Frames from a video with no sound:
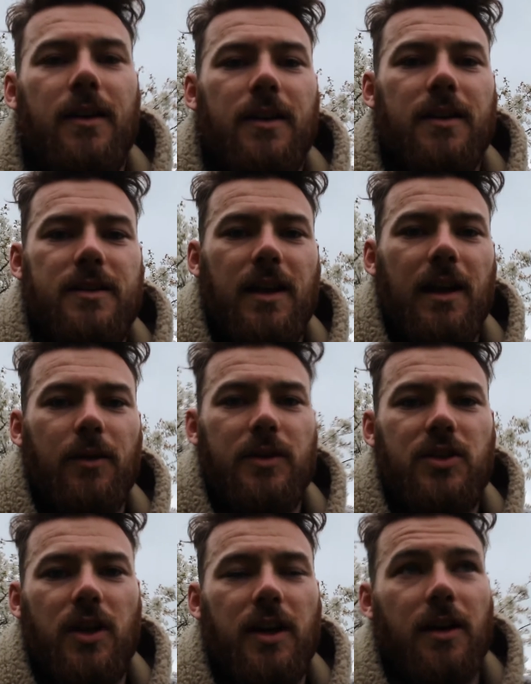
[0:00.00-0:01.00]
Stella was
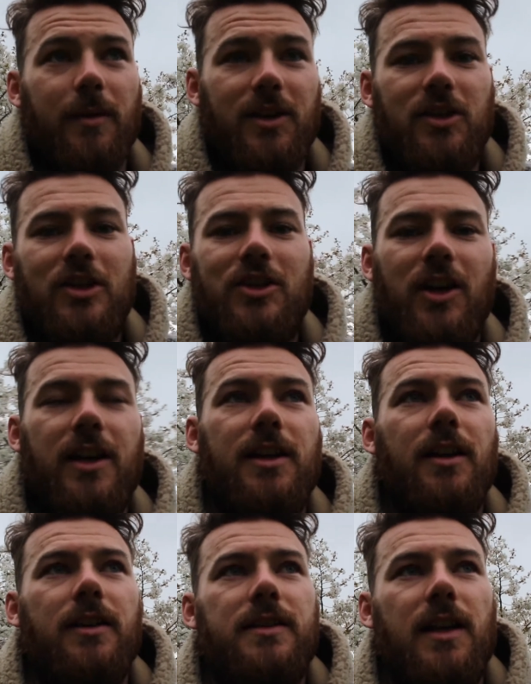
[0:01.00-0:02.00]
I'm actually
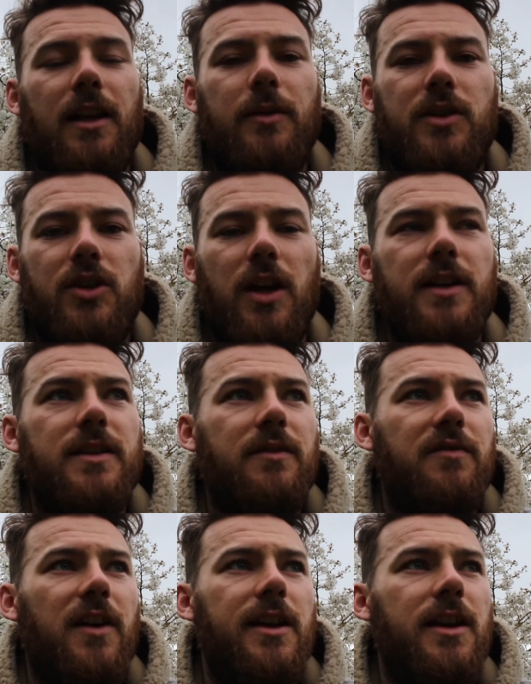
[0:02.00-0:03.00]
shaking. Stella was chasing
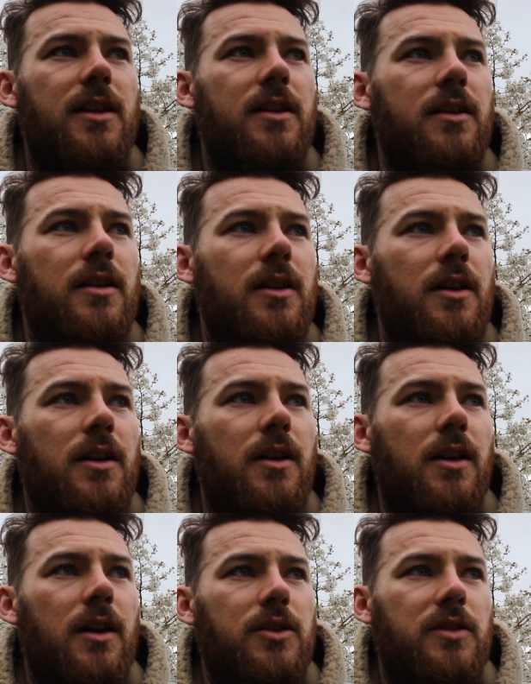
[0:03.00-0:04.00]
Freddy
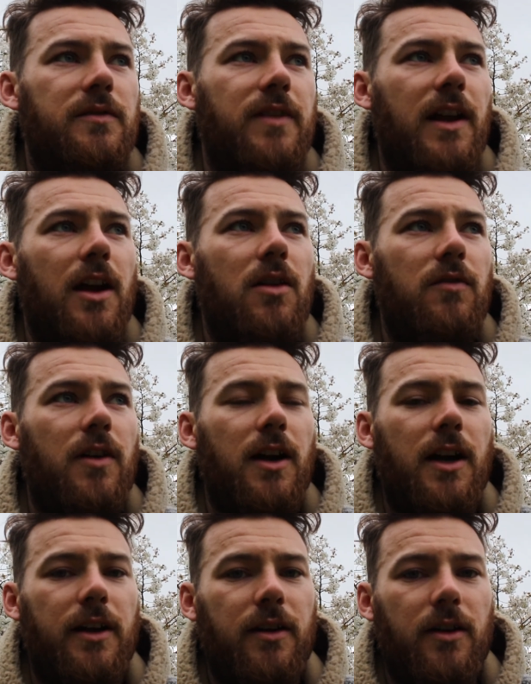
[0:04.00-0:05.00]
and she fell over,
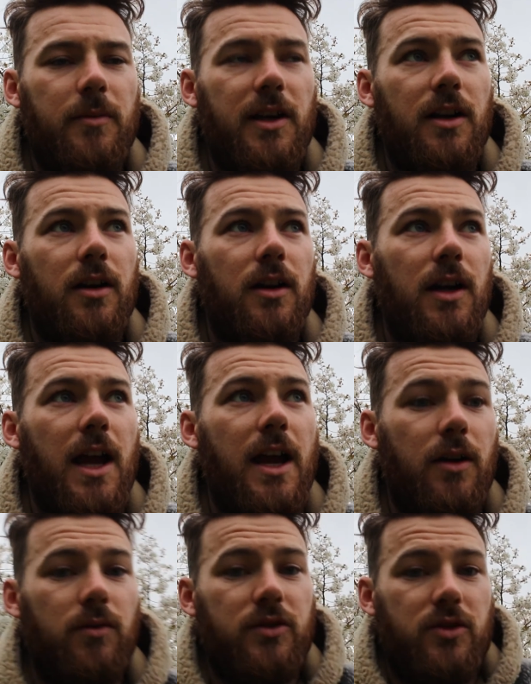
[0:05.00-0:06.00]
and I mean her
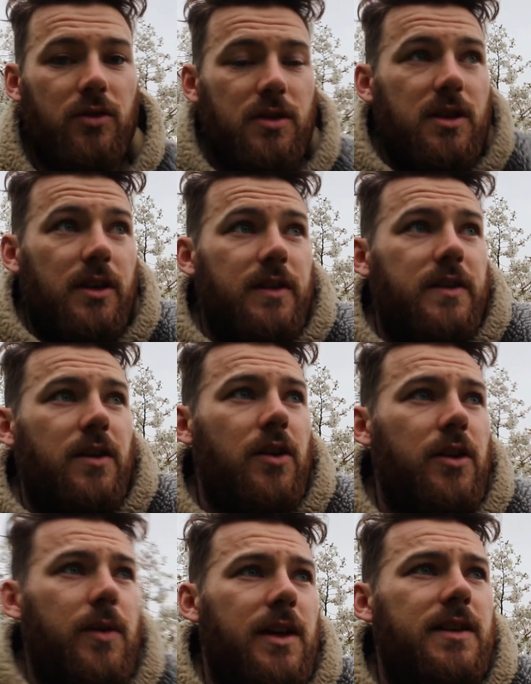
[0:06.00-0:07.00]
leg was just like
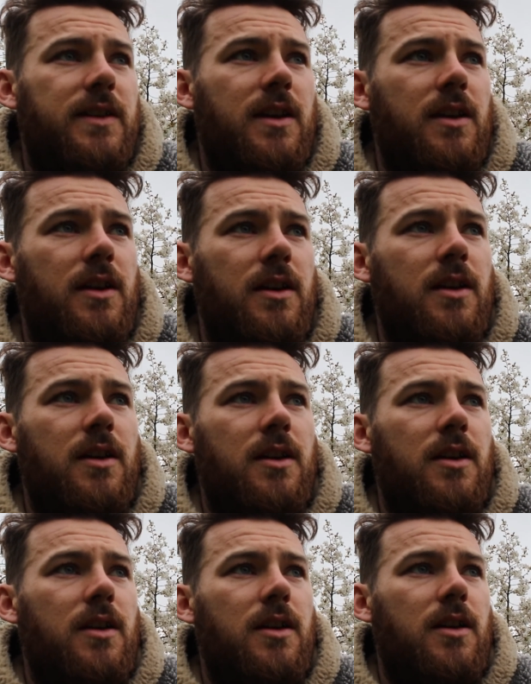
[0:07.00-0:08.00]
sideways.
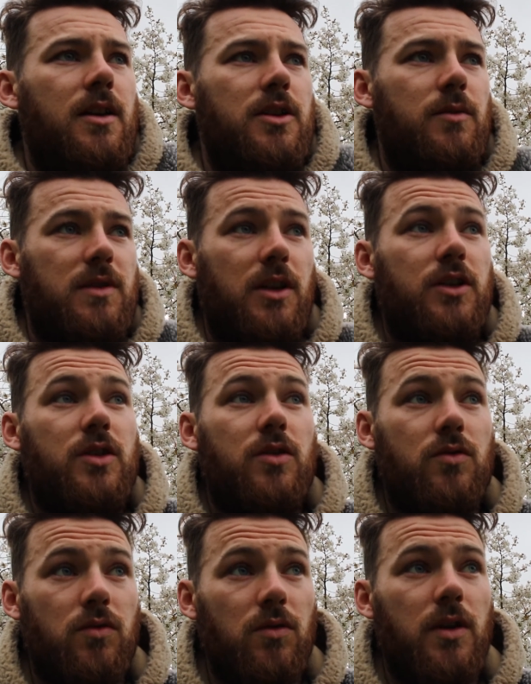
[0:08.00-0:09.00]
She was like
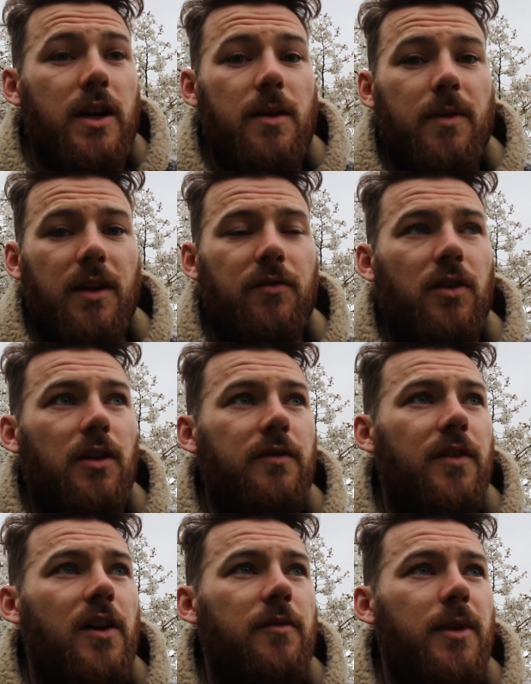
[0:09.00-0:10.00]
screaming for like
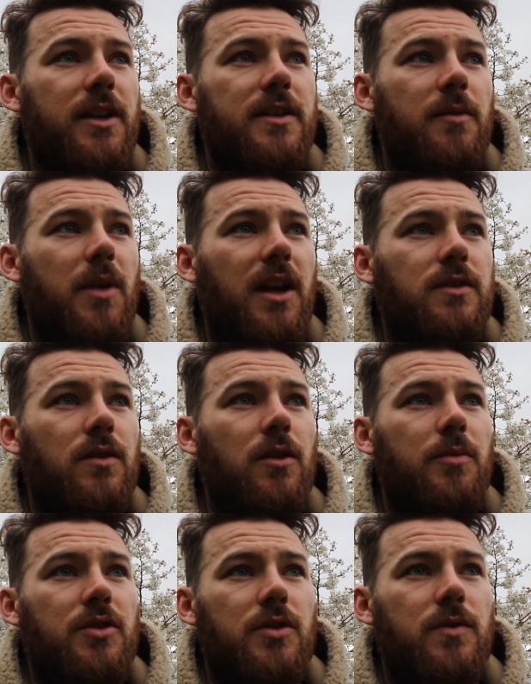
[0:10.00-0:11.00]
5 minutes. I picked her
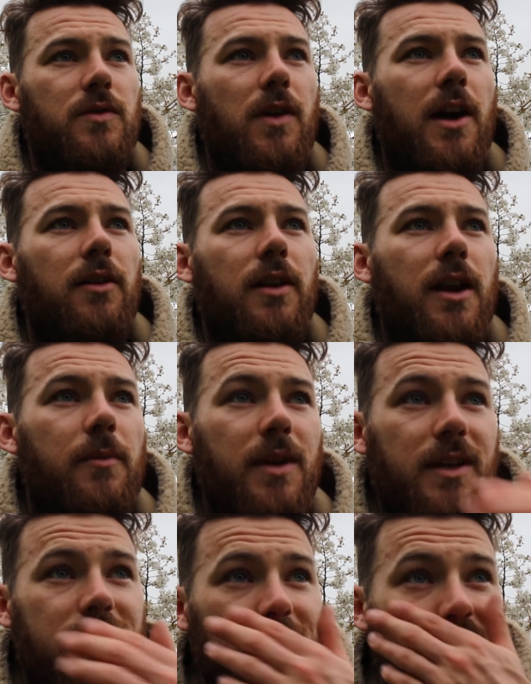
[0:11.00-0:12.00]
up and she was growling at me
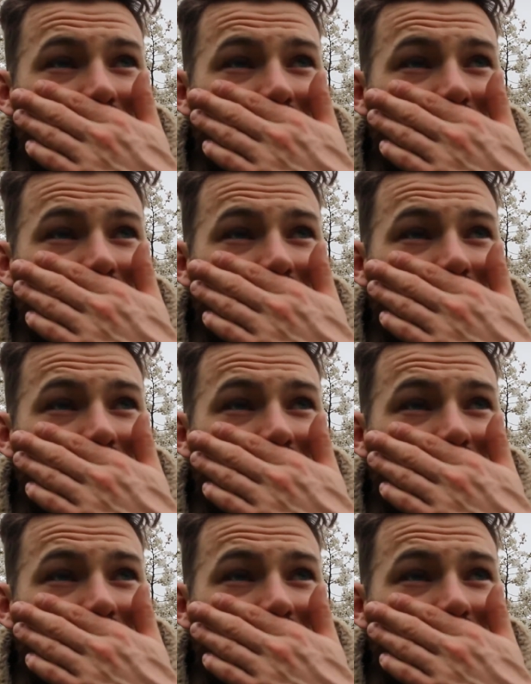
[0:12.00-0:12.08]
and still